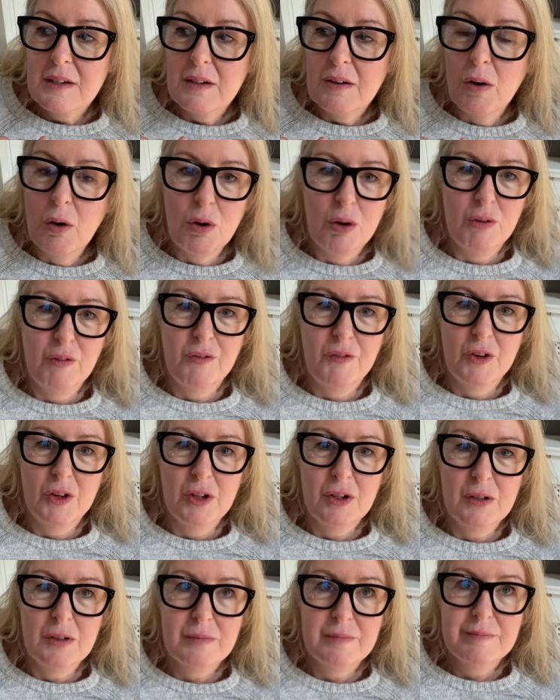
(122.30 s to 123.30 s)

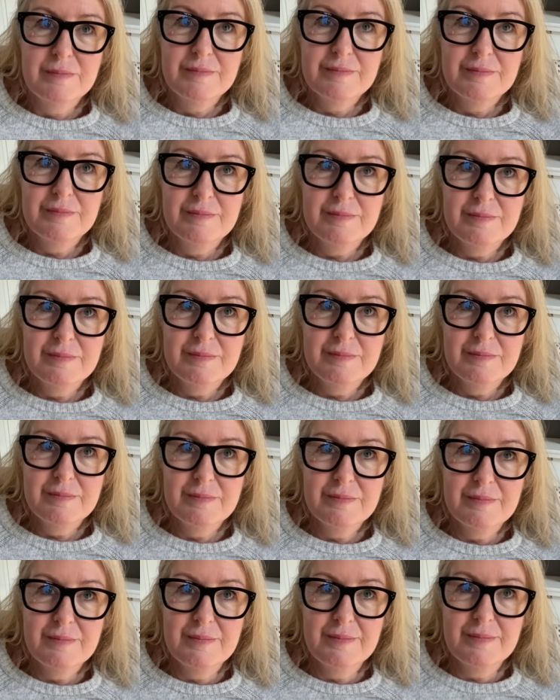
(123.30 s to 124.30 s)
awful
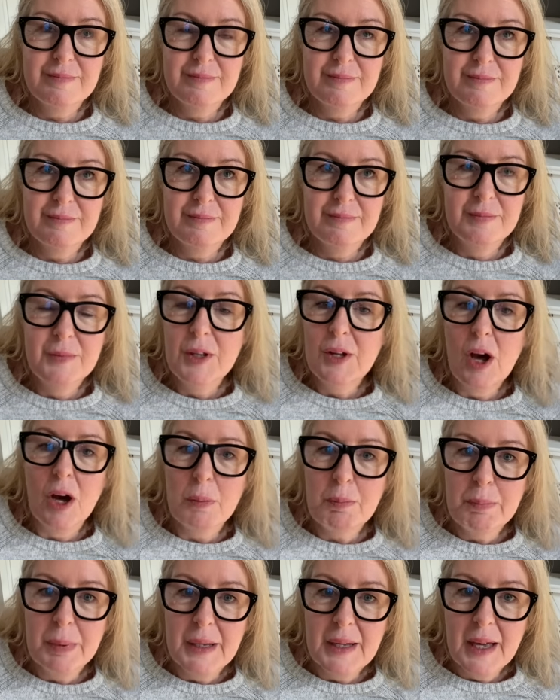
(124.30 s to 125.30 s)

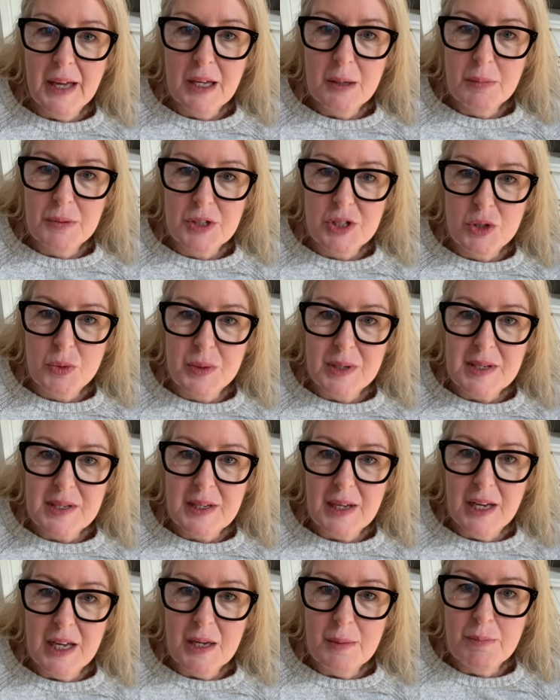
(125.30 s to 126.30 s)
not being able to
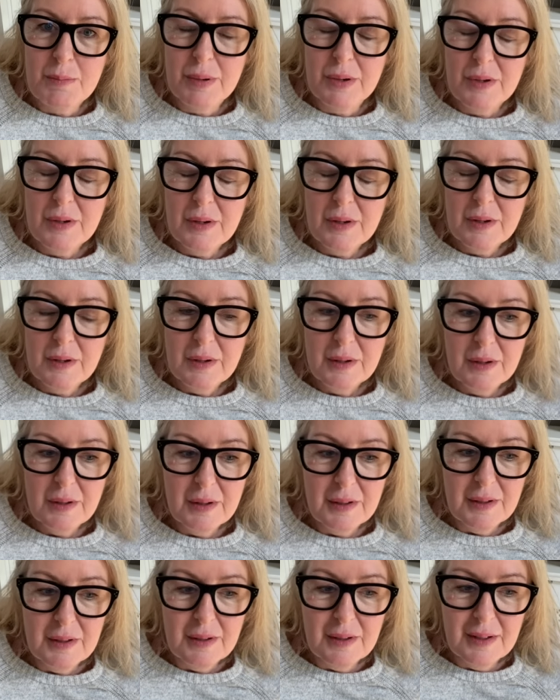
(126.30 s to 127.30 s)
escape
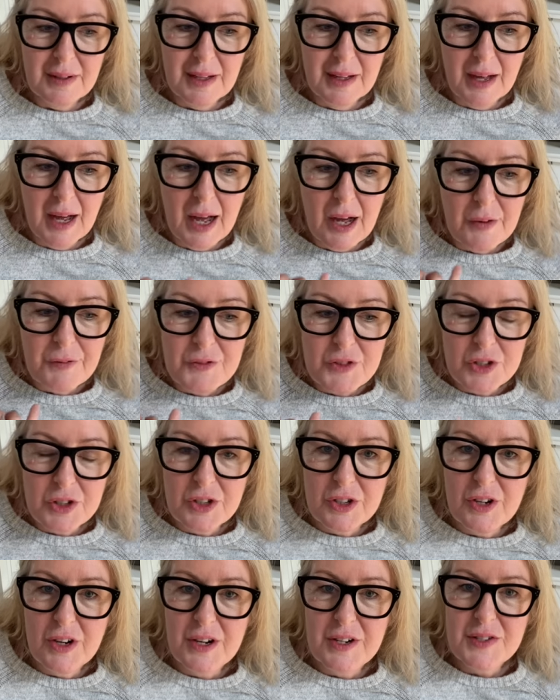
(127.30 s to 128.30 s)
after the
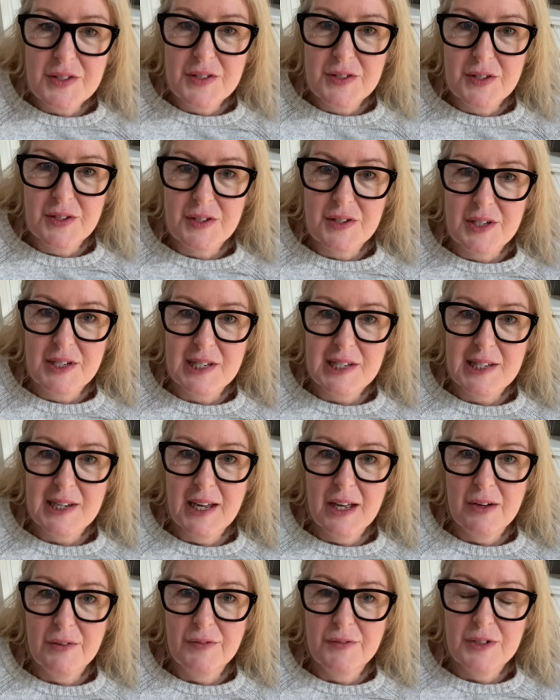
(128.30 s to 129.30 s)
narcissist has
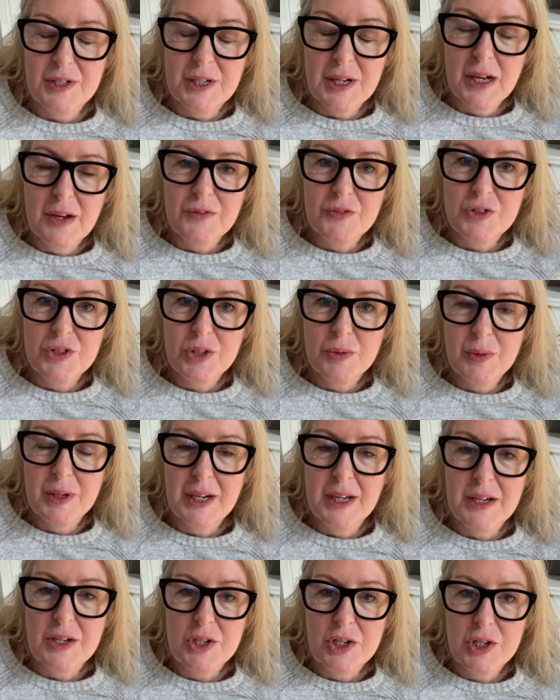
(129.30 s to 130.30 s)
left and after the
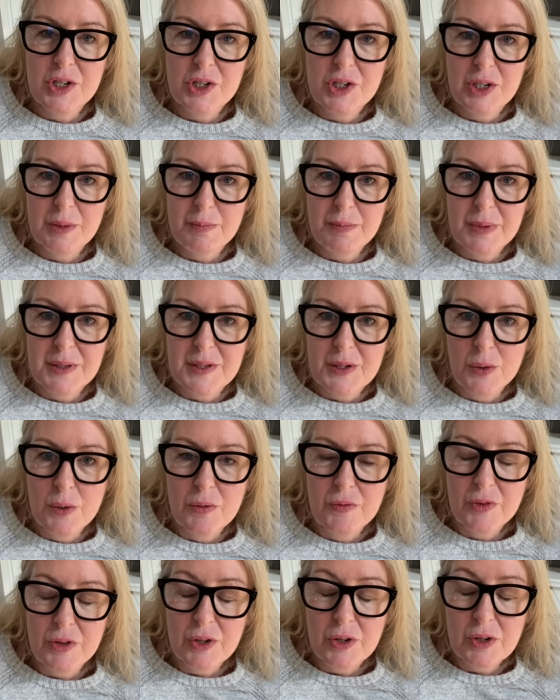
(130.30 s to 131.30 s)
relationship is
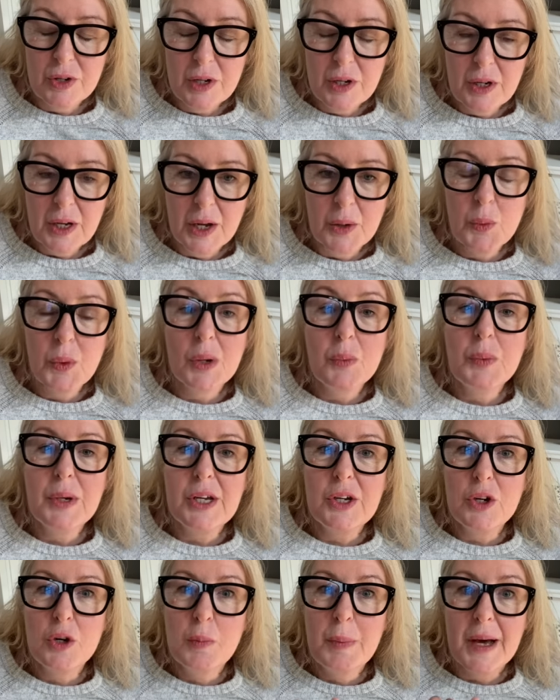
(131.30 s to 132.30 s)
over. And when we
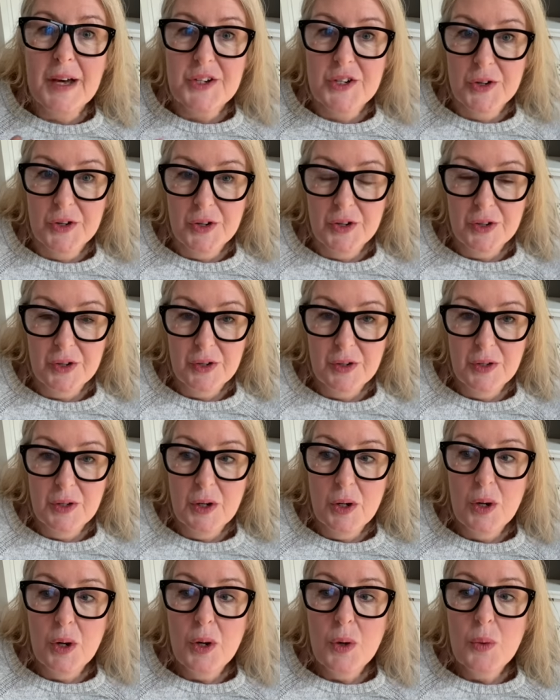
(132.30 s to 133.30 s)
know better,
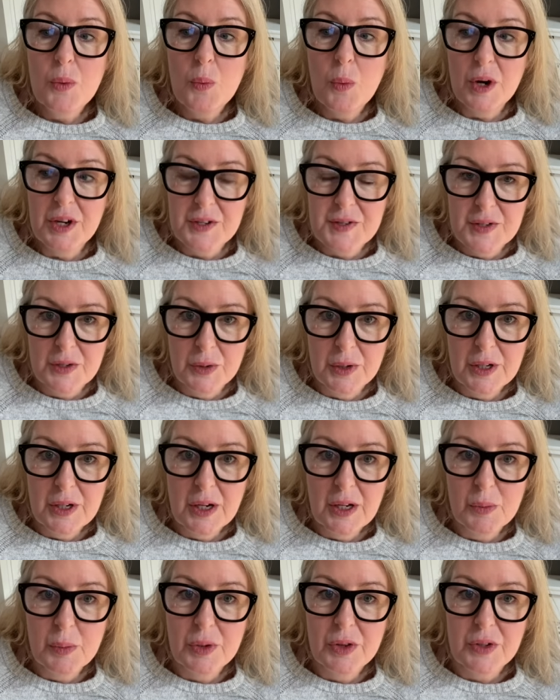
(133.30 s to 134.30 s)
what is going
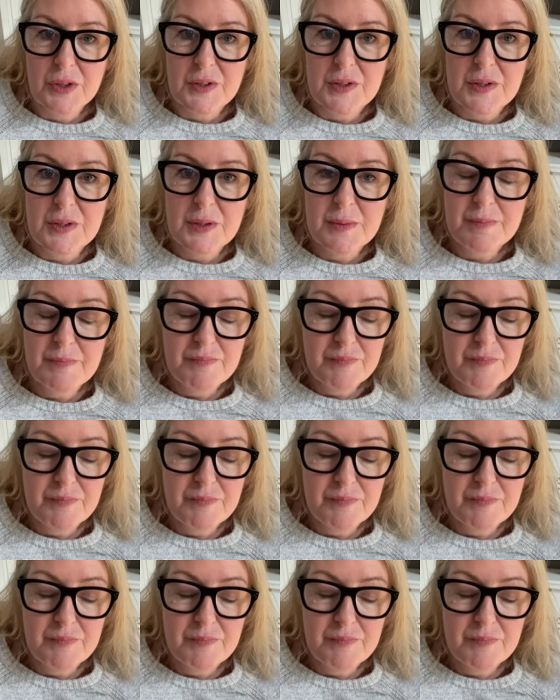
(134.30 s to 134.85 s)
on with us?